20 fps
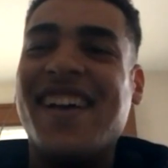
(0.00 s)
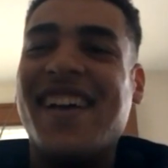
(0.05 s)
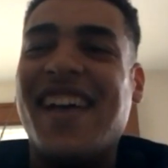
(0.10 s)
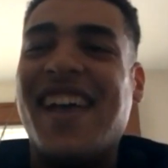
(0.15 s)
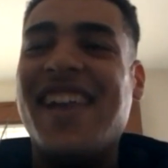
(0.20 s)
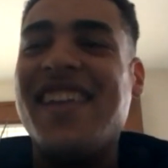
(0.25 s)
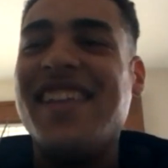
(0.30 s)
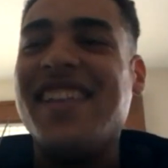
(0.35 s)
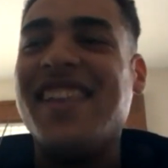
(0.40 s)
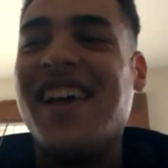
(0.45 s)

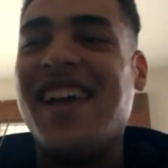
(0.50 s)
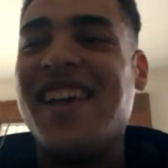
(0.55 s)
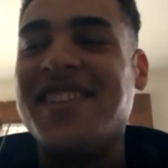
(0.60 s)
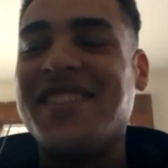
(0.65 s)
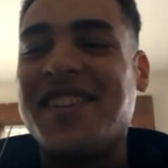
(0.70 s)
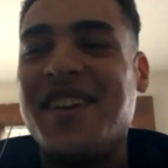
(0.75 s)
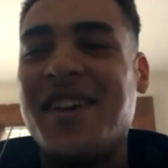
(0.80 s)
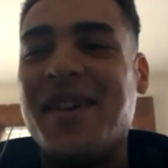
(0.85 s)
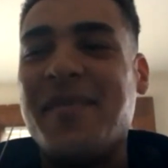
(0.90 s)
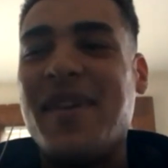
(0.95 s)
any
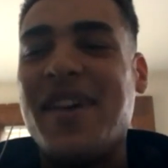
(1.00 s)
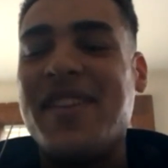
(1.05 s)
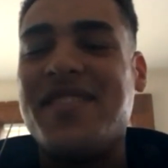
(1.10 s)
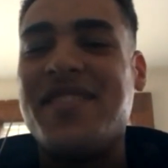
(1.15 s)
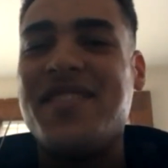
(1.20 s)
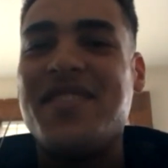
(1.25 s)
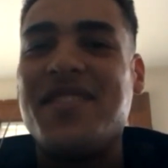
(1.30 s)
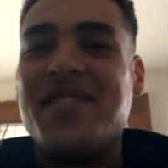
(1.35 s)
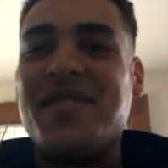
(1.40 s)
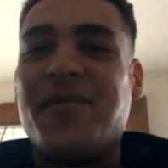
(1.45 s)
last uh,
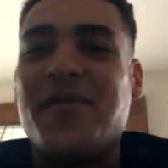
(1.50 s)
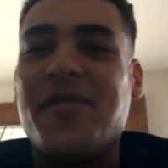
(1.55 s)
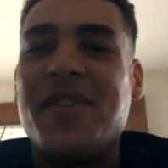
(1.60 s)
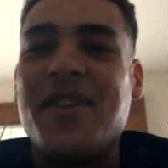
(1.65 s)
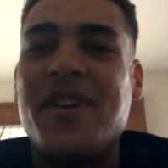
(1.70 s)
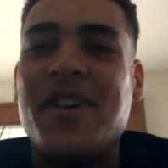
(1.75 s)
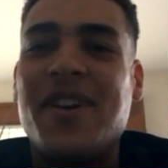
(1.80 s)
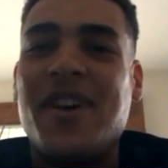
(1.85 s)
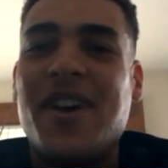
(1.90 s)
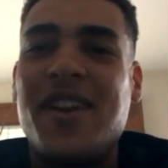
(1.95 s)
messages for
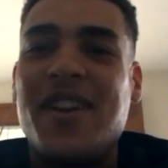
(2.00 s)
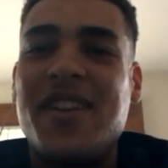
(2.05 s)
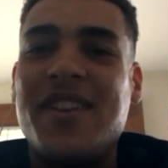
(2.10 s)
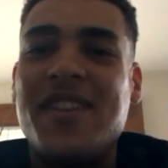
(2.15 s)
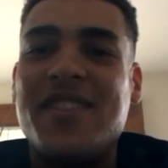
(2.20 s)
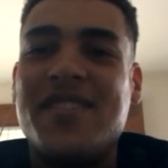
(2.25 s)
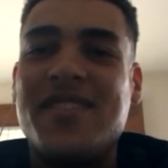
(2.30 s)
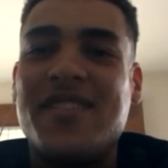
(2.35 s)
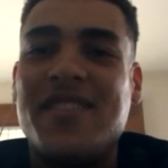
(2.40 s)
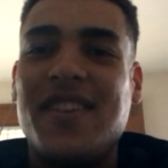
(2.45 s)
the
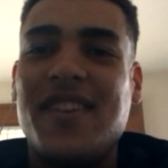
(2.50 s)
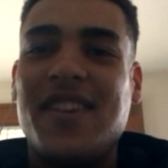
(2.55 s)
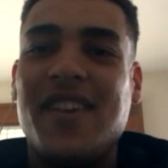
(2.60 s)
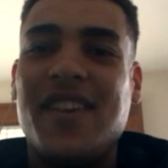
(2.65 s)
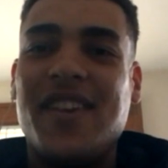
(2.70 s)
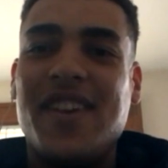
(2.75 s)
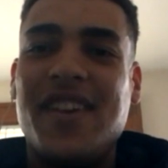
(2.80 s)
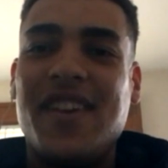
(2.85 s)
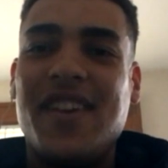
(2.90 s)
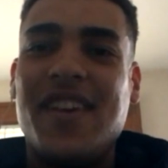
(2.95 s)
audience?
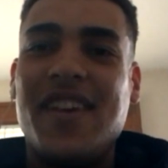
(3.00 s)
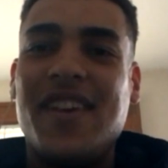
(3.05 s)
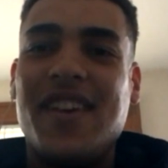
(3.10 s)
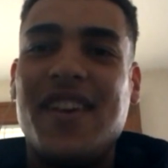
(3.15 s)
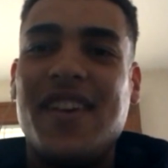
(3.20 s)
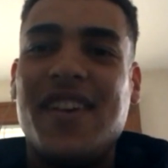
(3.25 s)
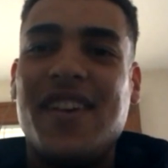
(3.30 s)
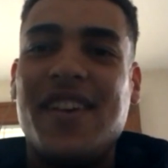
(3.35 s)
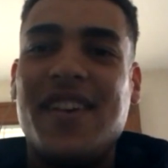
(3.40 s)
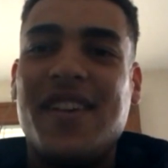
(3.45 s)

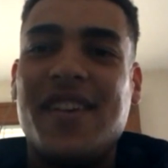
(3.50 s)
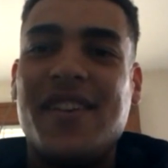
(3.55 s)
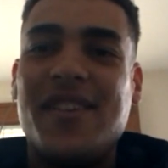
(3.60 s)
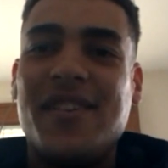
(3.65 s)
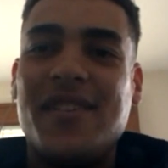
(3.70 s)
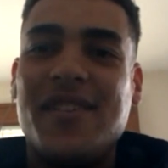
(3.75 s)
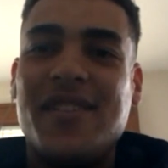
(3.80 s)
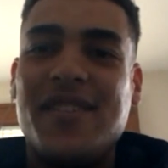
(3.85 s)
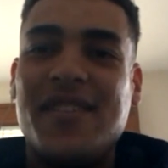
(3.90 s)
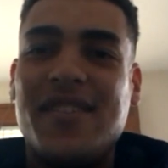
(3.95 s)

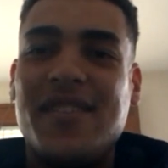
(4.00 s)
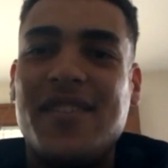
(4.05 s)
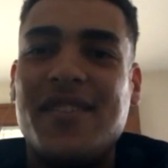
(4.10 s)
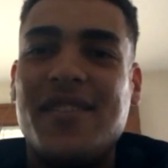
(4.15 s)
Um,